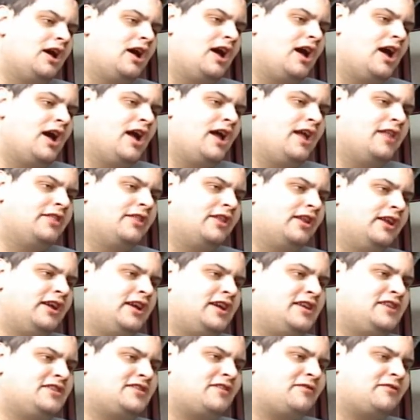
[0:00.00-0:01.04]
And the
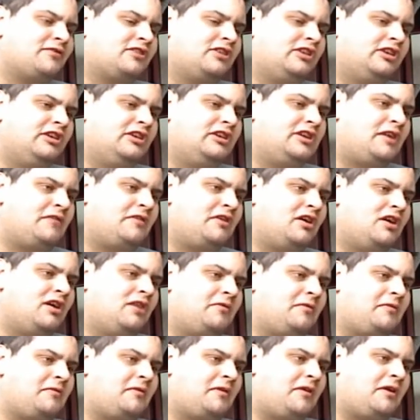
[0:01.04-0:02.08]
ladies have clearly never heard
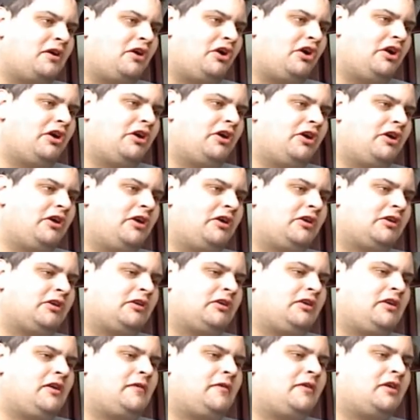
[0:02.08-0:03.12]
of
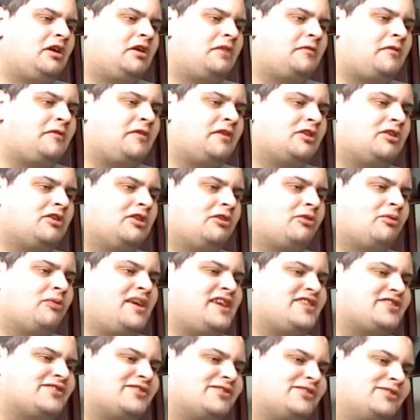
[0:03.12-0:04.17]
a thing called a
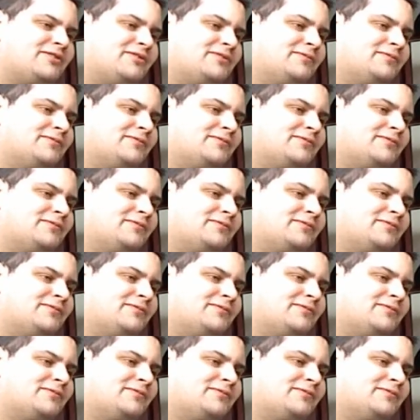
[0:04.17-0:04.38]
razor.